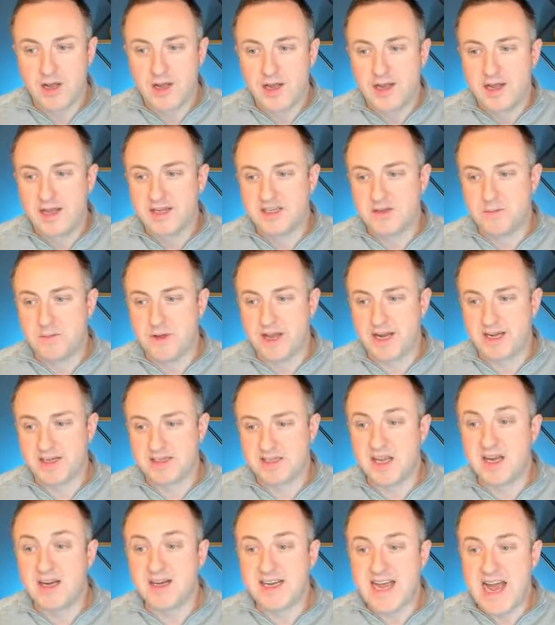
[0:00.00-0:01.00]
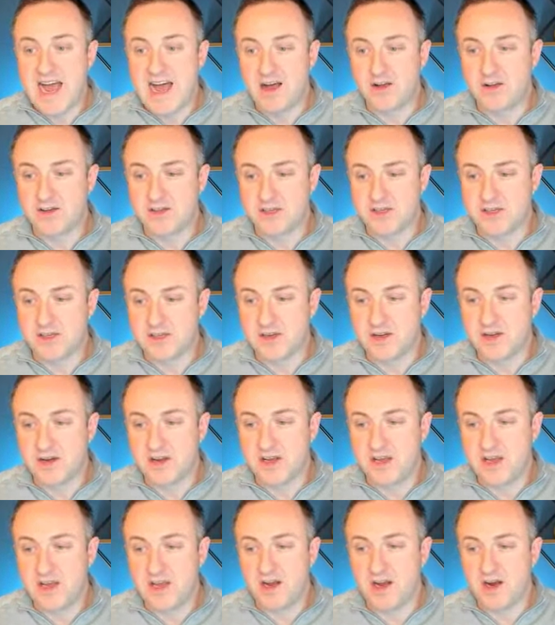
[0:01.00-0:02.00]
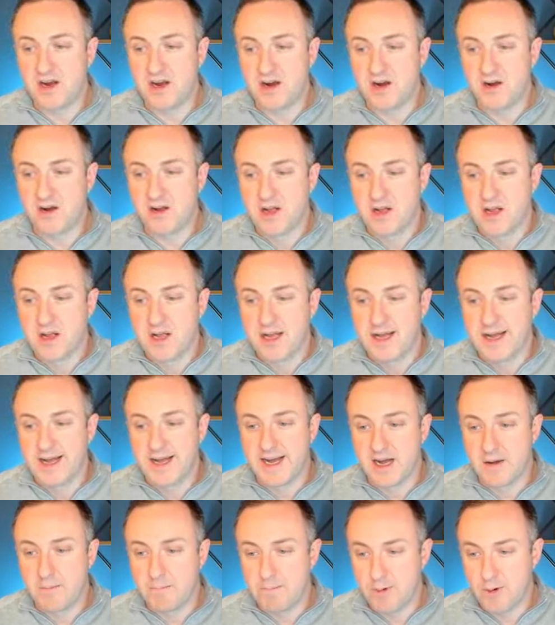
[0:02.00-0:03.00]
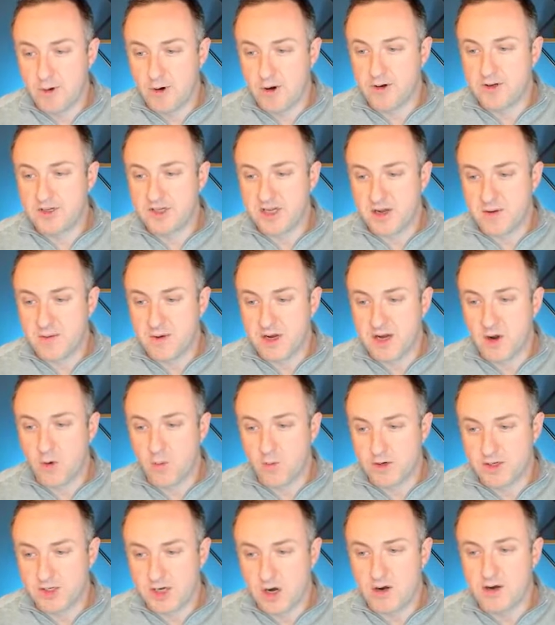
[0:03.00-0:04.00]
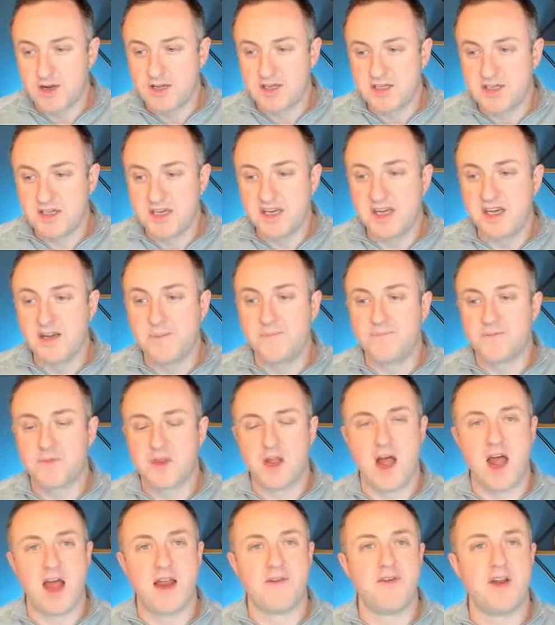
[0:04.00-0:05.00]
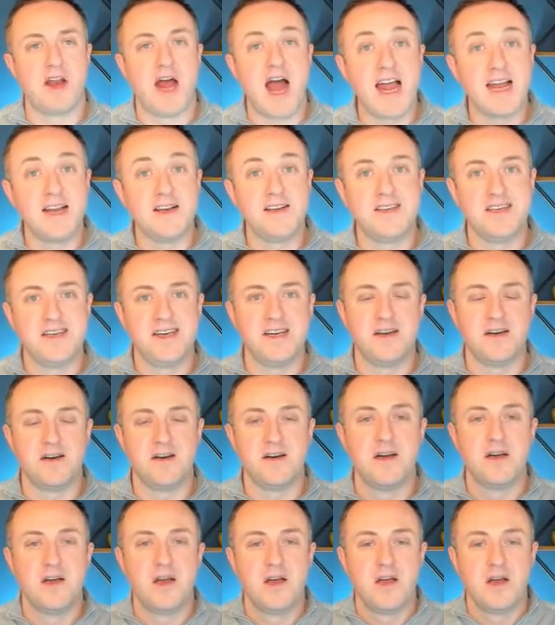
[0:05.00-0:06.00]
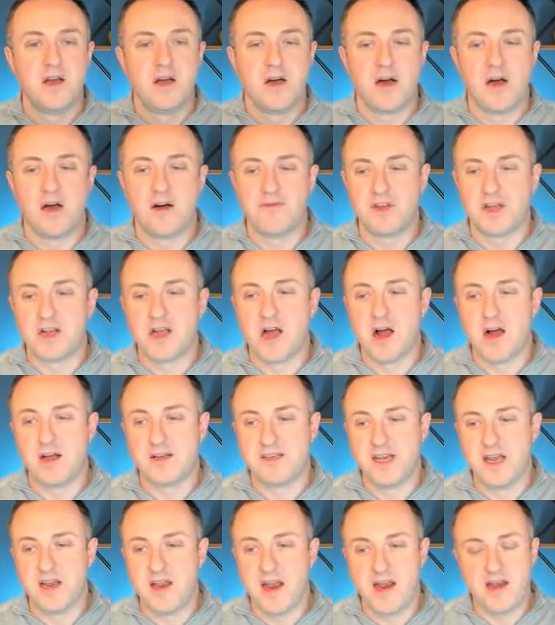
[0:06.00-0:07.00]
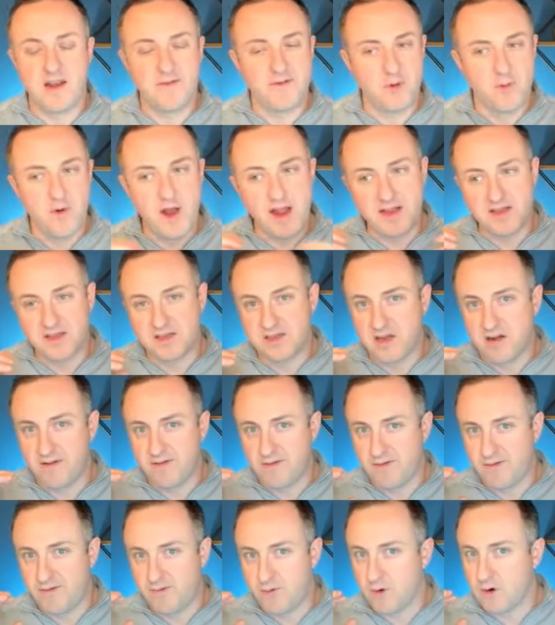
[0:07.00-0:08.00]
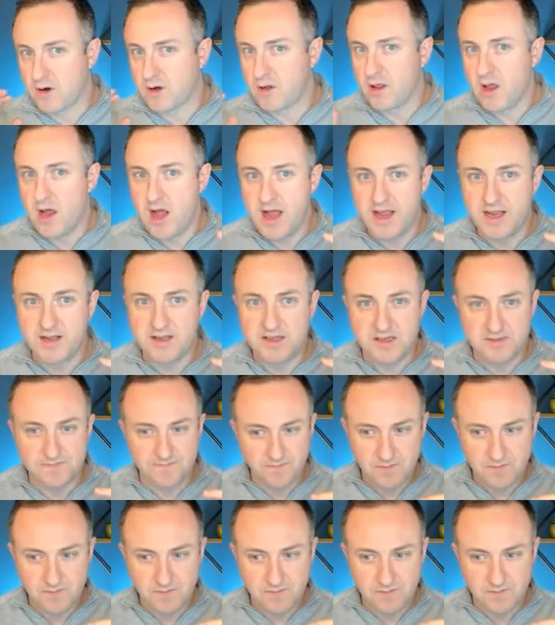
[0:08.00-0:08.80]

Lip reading: is the biggest thing. Dallas is good here. Burgers, we're starting to see kind of an idea of the content. And if you're writing stuff for clients,